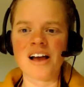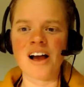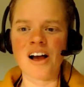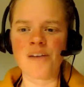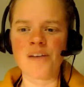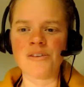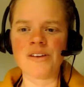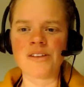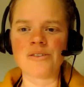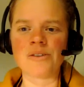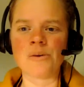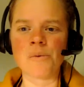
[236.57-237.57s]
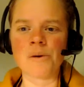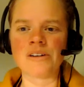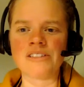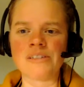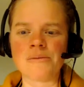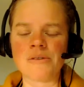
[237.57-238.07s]
moving through the
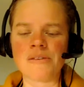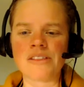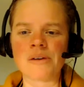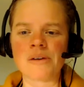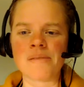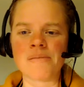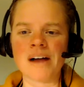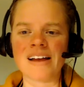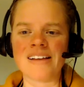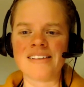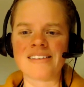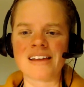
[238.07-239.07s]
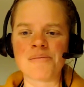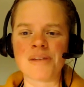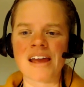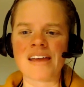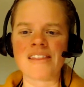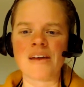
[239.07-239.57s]
world and moving through our minds, and
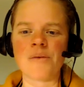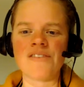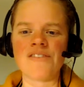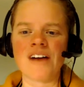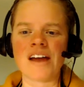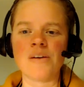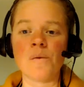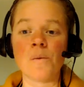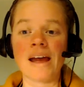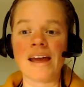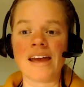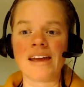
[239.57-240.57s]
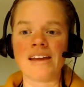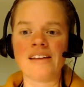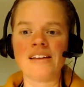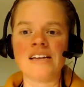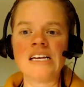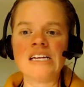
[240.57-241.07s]
praying that we find a way
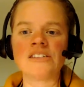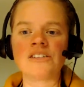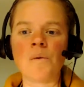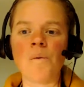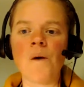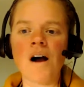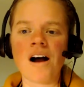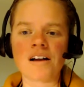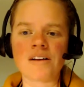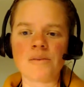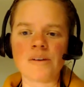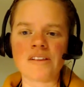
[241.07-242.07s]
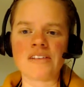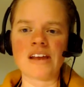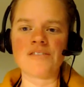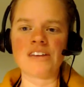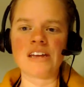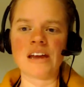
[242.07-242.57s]
to walk with
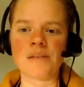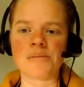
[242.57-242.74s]
safety and